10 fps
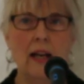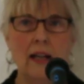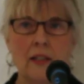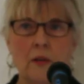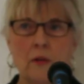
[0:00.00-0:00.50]

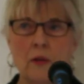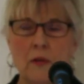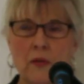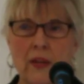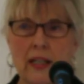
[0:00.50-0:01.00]
I don't
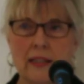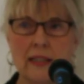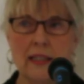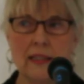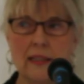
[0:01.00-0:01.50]
know that that's
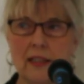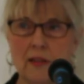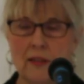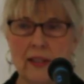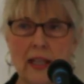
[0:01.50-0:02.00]

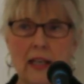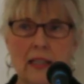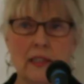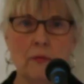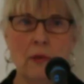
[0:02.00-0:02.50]
necessarily the
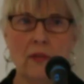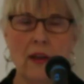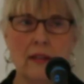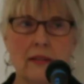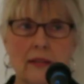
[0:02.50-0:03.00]
case with
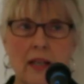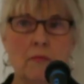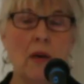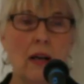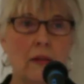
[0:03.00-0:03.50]

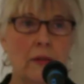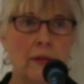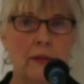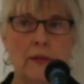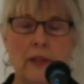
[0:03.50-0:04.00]
some
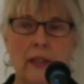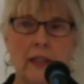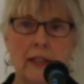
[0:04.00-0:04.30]
other